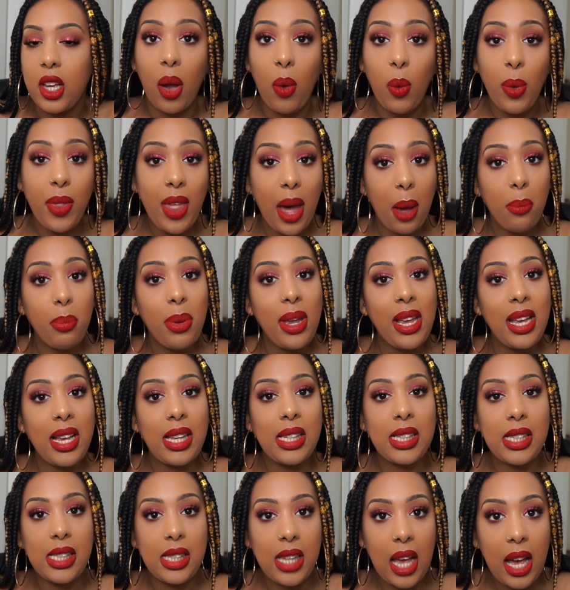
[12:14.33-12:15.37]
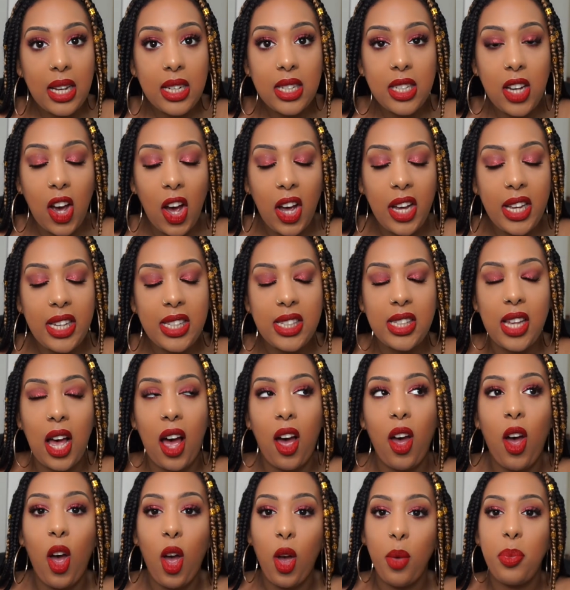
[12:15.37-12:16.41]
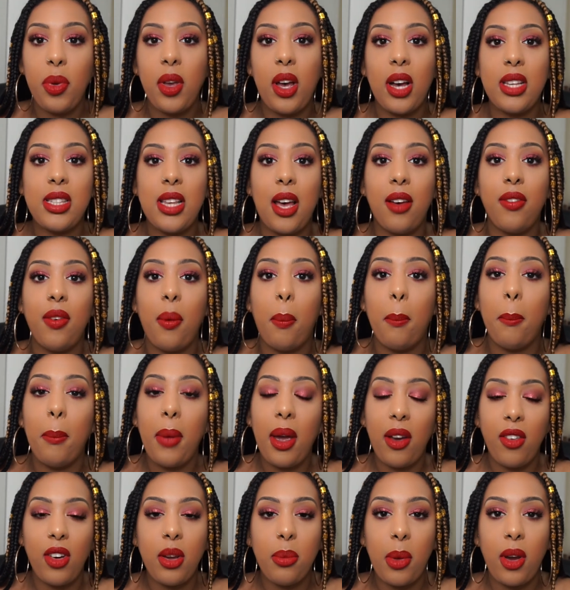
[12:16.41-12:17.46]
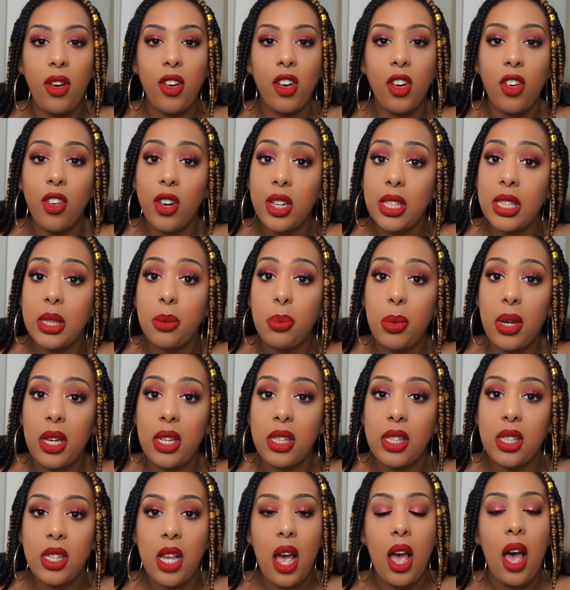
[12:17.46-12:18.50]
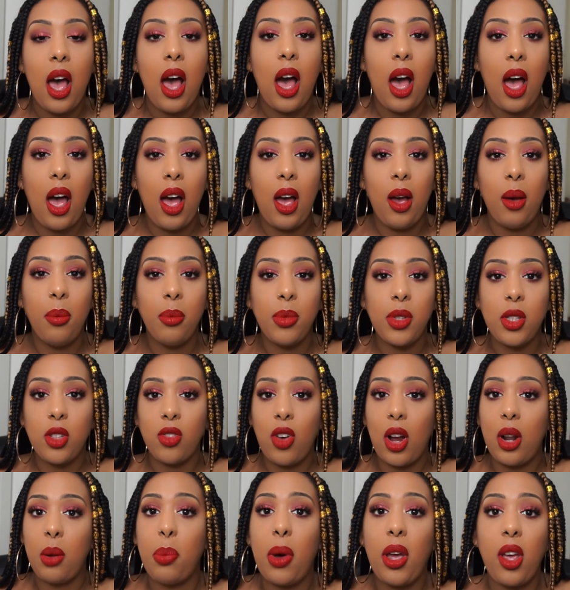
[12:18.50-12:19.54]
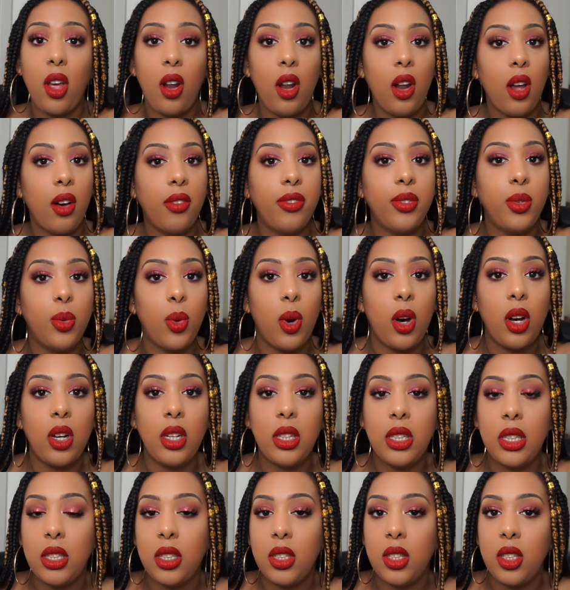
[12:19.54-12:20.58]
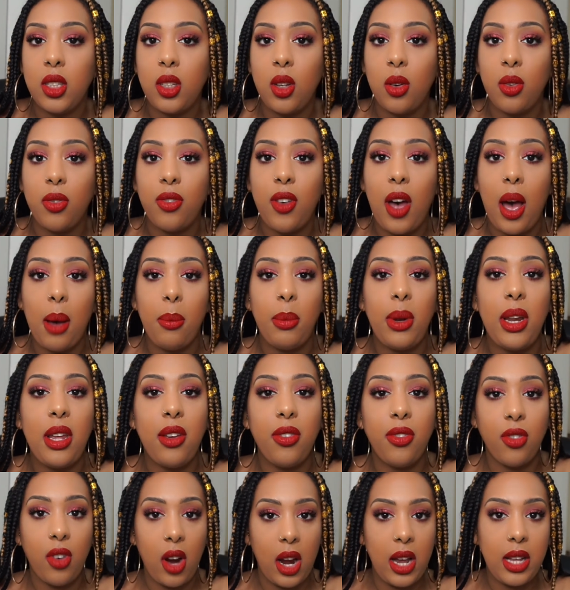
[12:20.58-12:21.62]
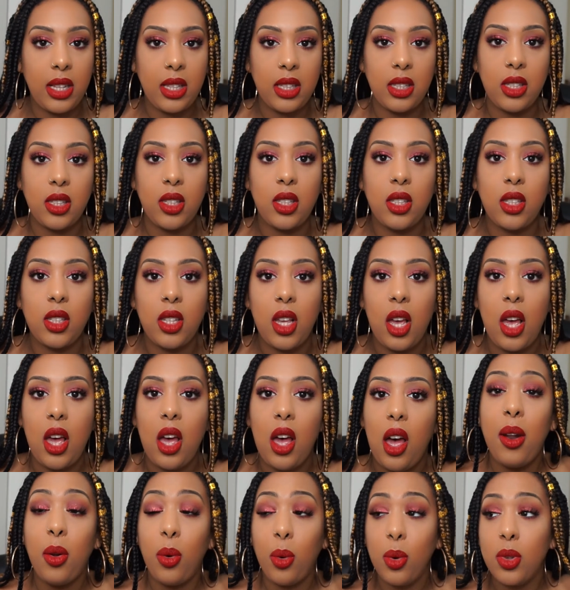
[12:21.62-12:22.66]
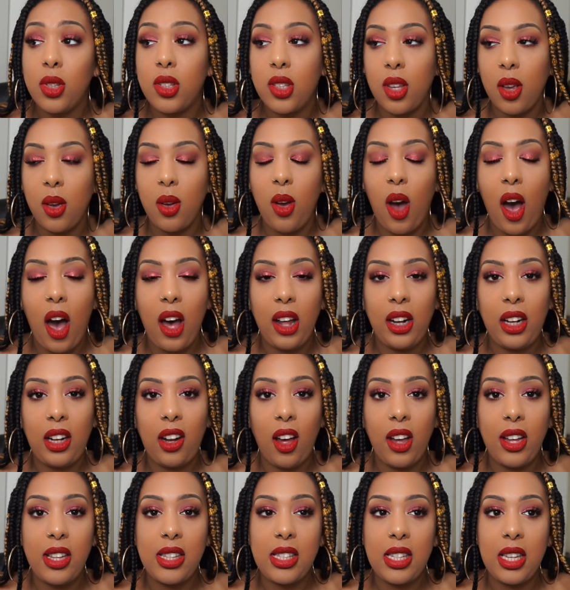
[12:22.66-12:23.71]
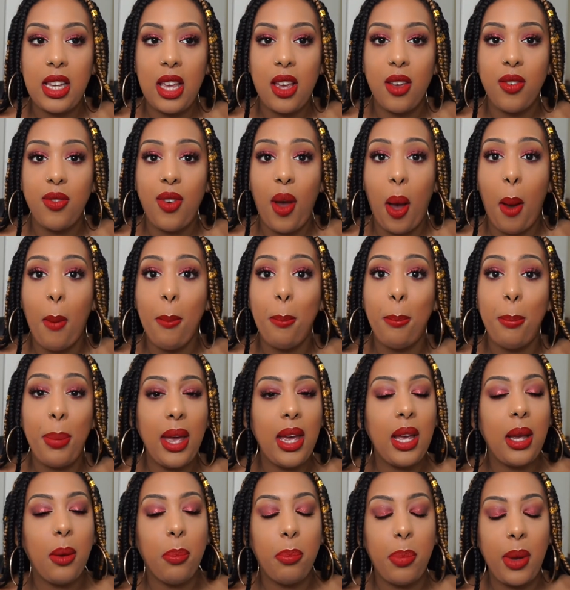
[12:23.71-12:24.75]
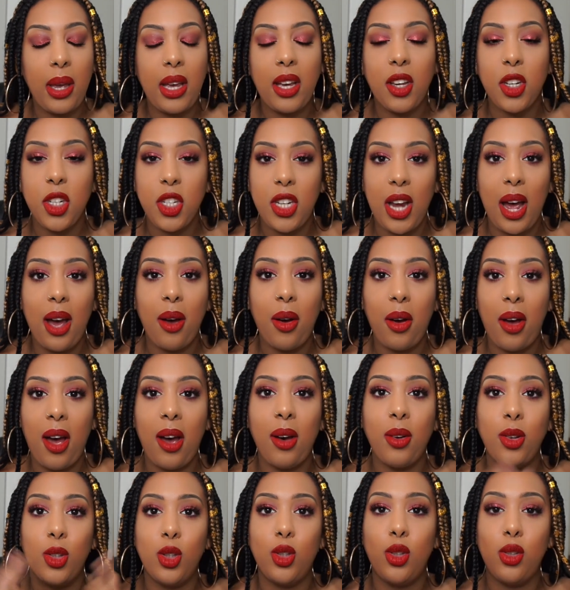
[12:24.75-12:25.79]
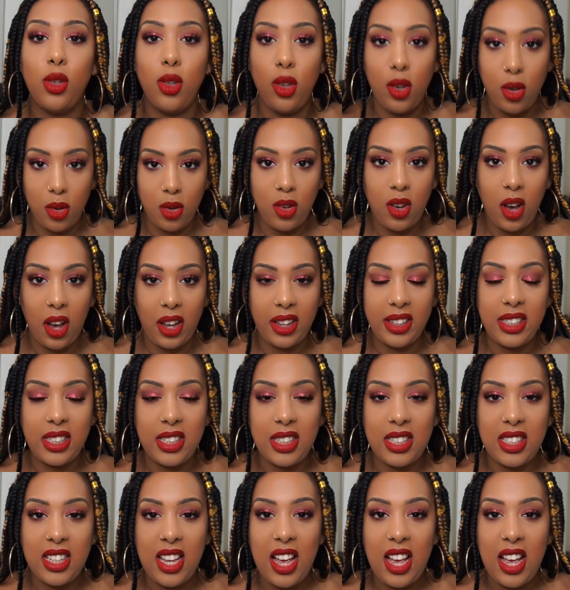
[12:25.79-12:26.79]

With that being said, guys, I hope you guys have a merry, merry Christmas, surrounded by your loved ones, your family, friends. And also, I'd like to give a big, big shout out to you guys.